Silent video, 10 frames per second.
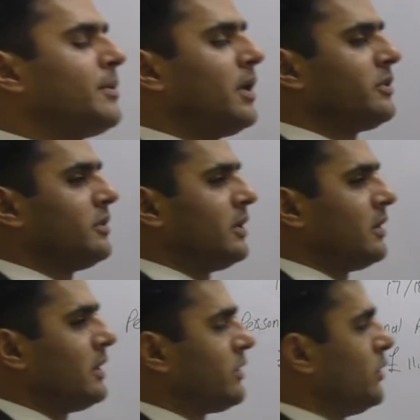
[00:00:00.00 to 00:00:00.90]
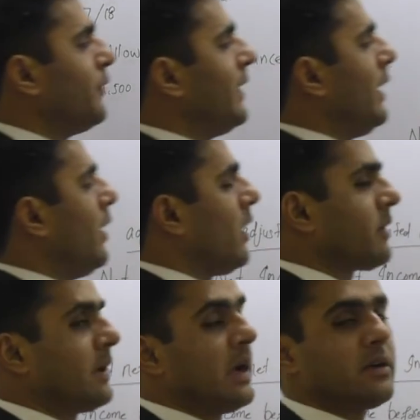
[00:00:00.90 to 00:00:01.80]
HMRC says that you will
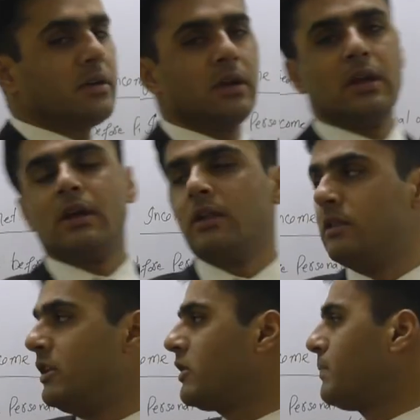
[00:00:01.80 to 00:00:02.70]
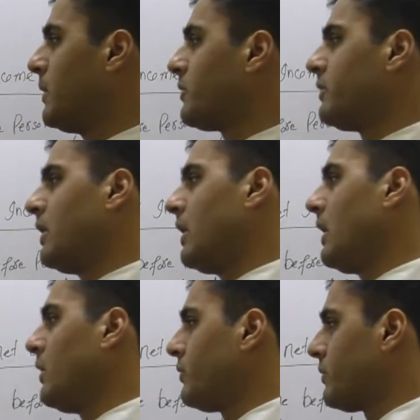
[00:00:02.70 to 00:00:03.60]
not get this personal
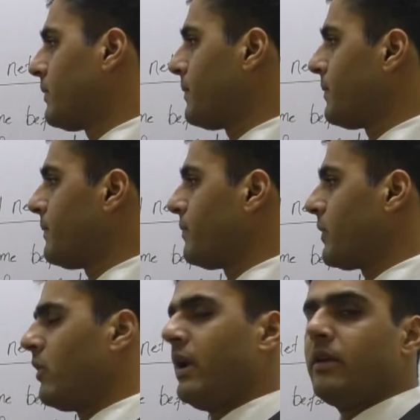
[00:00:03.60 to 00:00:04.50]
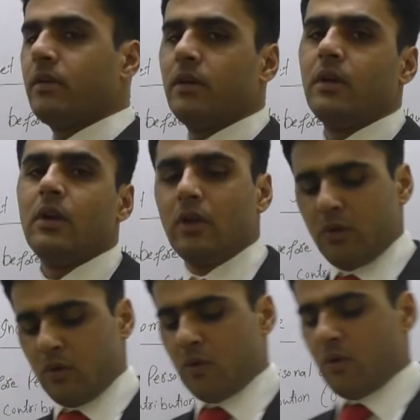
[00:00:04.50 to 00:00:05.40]
allowance. All right,
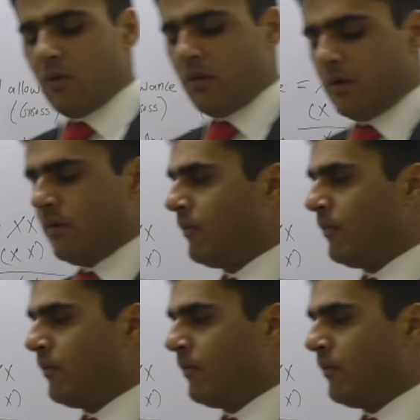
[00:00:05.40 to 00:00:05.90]
so